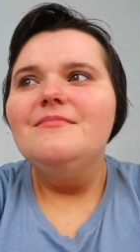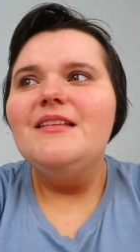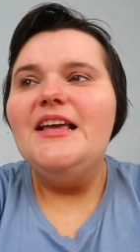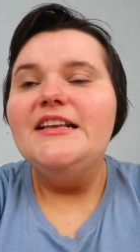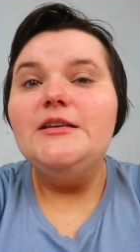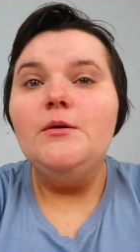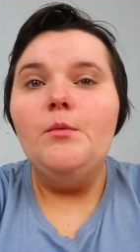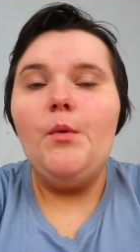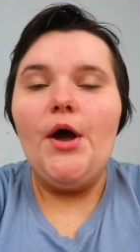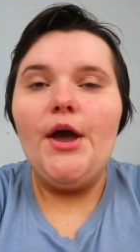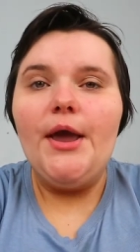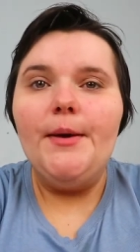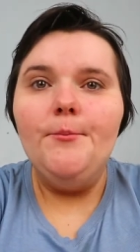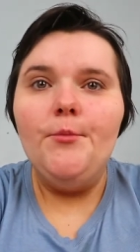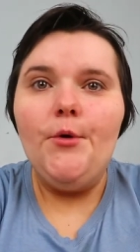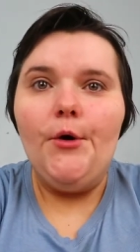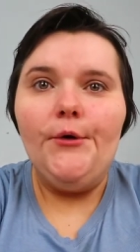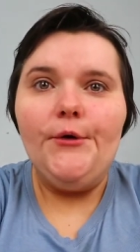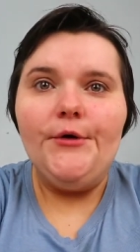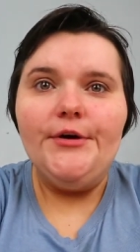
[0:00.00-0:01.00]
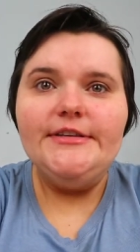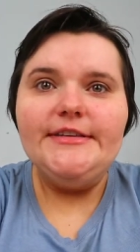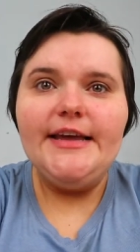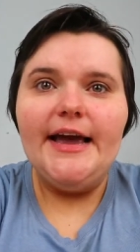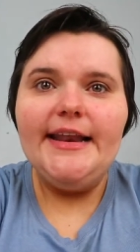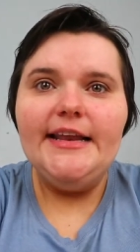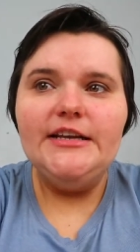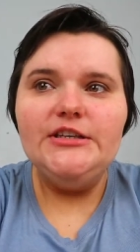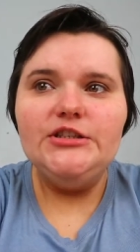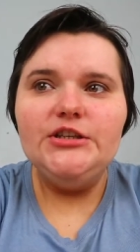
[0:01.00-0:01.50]
it's a work in progress that
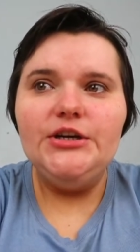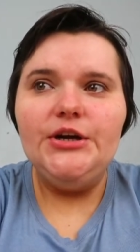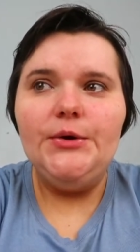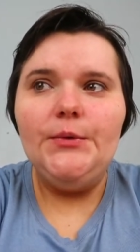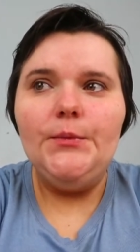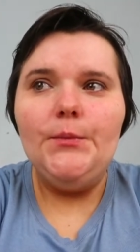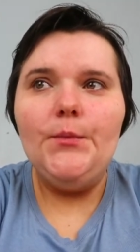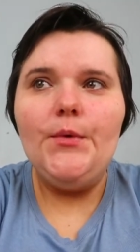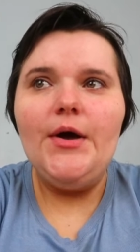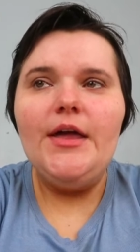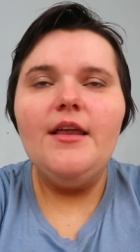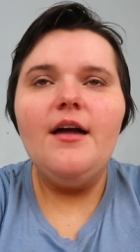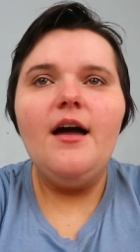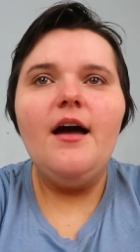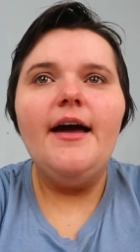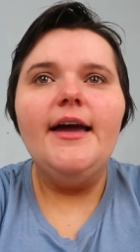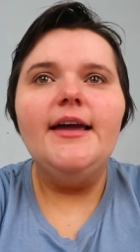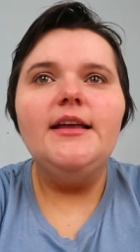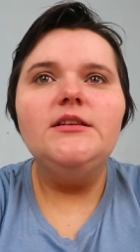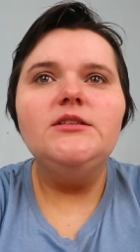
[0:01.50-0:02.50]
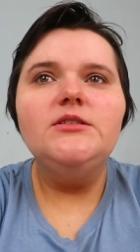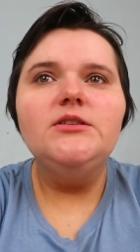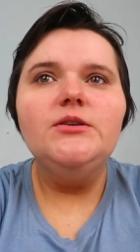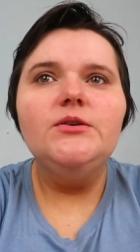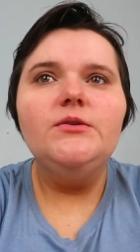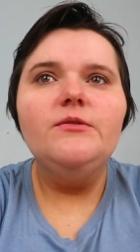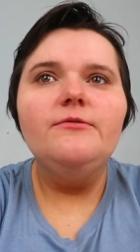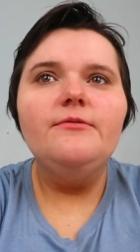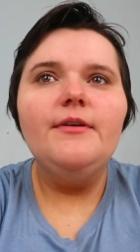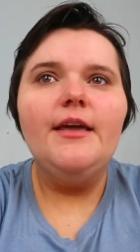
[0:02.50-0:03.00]
I need to do. When I
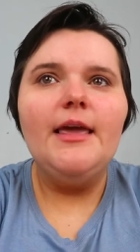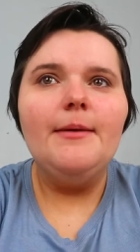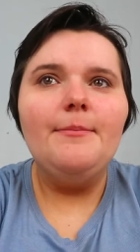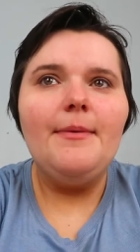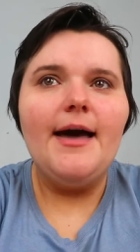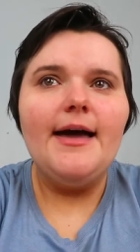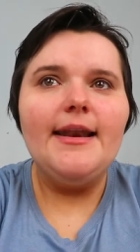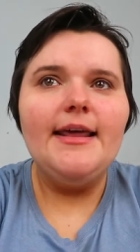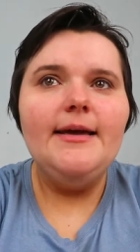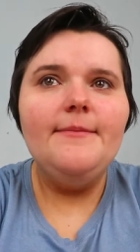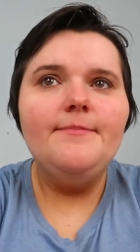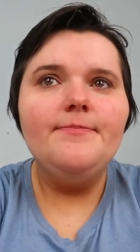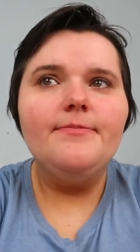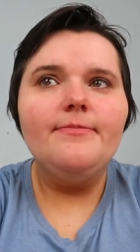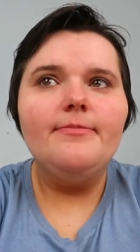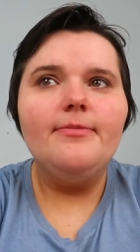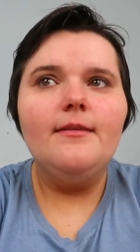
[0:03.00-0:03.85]
do think about it,